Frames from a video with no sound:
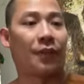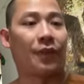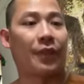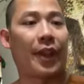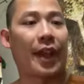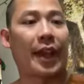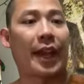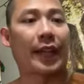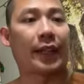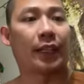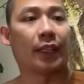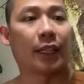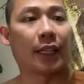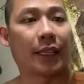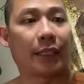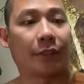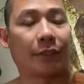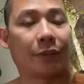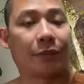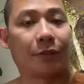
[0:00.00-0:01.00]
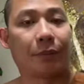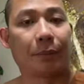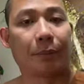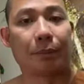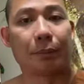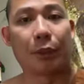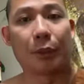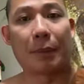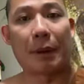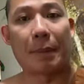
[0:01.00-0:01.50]
I had to, like,
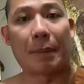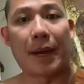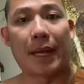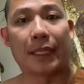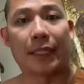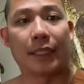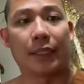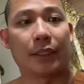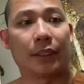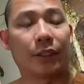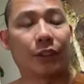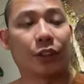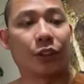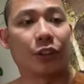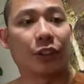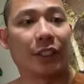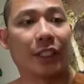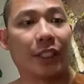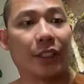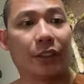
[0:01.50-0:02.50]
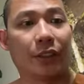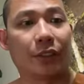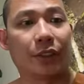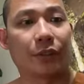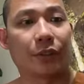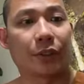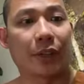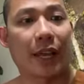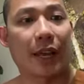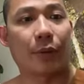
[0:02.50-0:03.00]
put my mind into certain gears
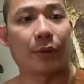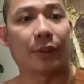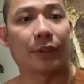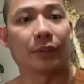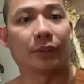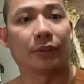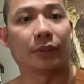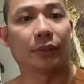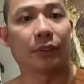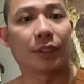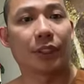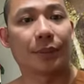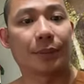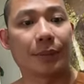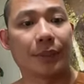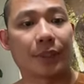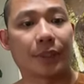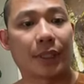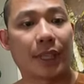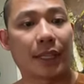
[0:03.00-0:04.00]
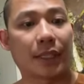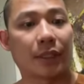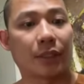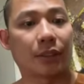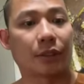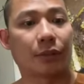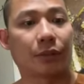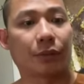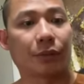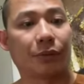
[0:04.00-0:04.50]
for that one, just because that's
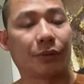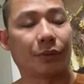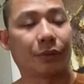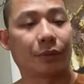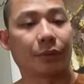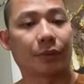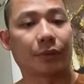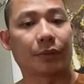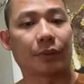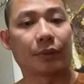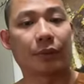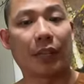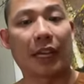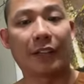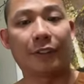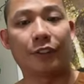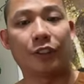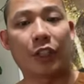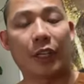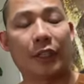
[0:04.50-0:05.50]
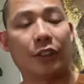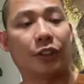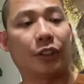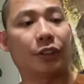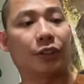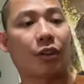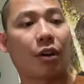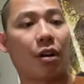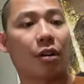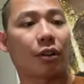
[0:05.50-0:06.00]
a
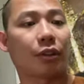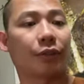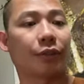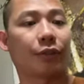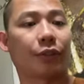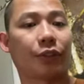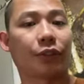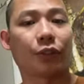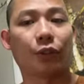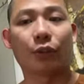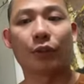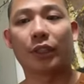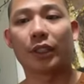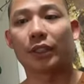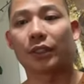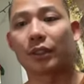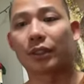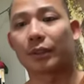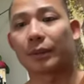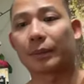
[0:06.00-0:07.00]
life-changing talk for students.